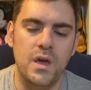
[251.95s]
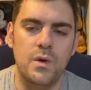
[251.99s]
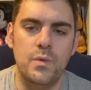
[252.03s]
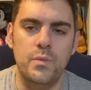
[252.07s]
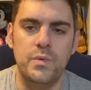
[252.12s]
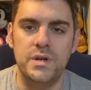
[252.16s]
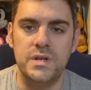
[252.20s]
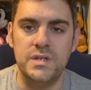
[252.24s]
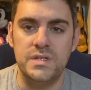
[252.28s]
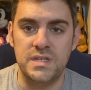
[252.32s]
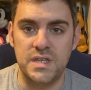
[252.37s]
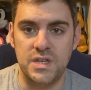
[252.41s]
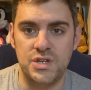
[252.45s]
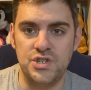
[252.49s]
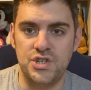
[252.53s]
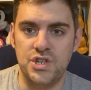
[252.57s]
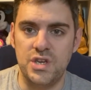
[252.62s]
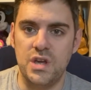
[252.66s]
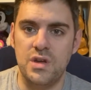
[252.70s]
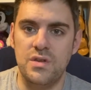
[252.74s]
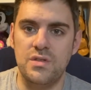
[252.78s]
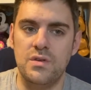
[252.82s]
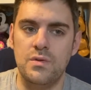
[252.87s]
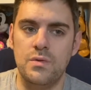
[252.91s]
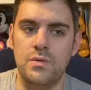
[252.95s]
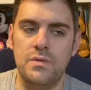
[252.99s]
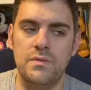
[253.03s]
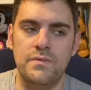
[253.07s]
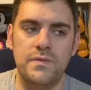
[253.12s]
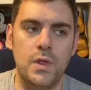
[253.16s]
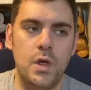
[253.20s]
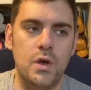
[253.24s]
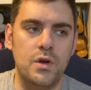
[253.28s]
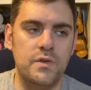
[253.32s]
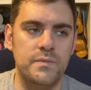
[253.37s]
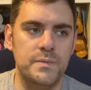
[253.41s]
whereas this year the
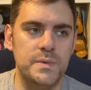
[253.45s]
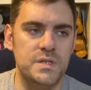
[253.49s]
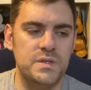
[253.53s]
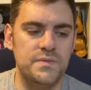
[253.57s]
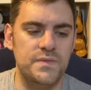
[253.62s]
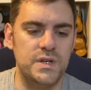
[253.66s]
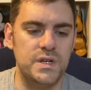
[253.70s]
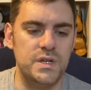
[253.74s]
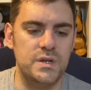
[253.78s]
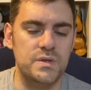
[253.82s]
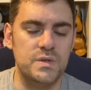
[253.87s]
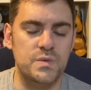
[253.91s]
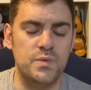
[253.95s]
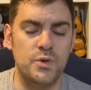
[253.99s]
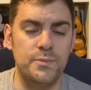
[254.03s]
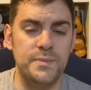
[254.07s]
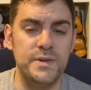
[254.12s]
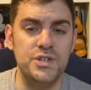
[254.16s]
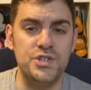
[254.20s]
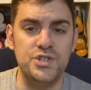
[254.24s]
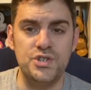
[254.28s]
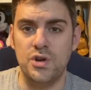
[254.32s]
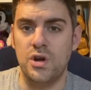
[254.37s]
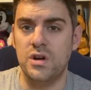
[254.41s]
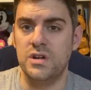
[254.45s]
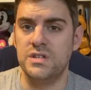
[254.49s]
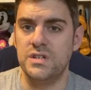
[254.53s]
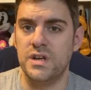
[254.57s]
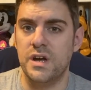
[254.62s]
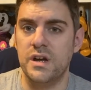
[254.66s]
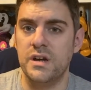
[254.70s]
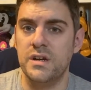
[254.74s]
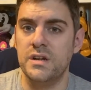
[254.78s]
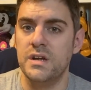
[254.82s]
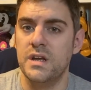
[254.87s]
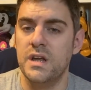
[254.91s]
Vlogmas videos will be
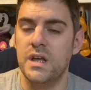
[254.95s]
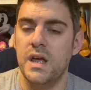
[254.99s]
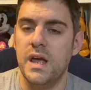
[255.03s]
shorter.